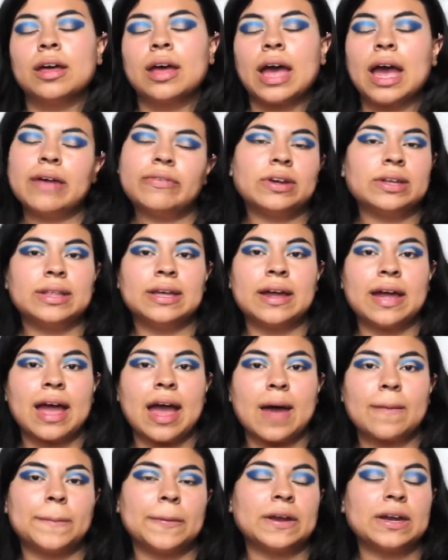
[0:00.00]
everything
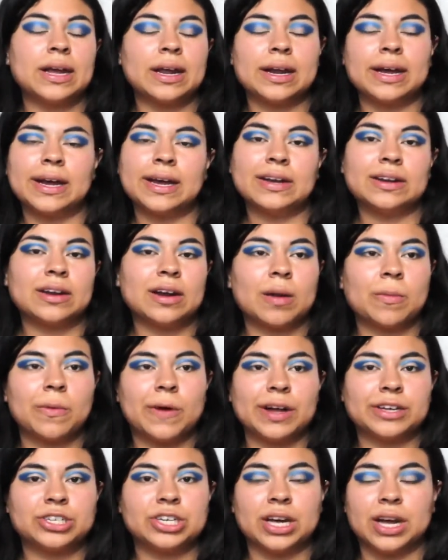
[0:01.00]
happened, and I ended up
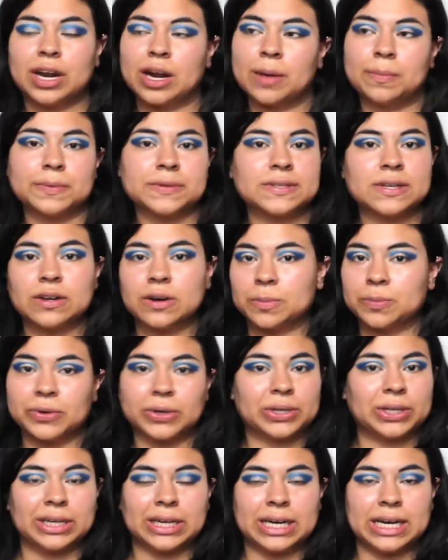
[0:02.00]
watching an episode of
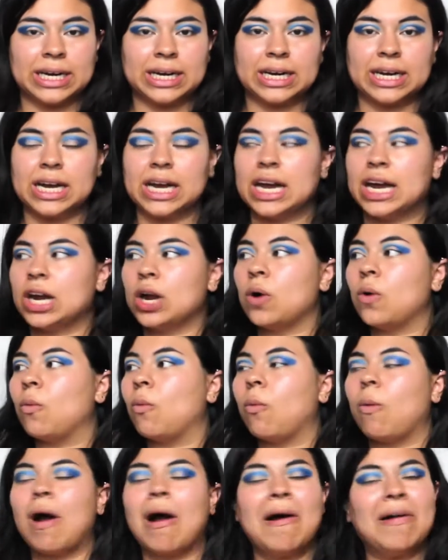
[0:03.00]
Brooklyn
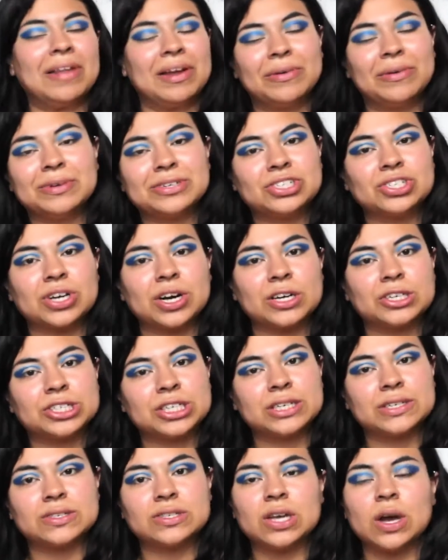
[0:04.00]
Nine-Nine while it was
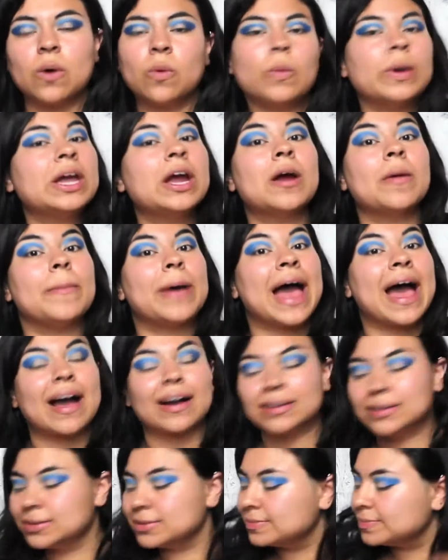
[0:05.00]
charging. So we are
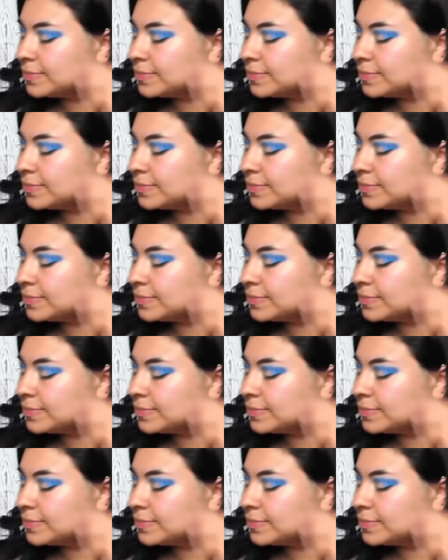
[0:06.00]
back.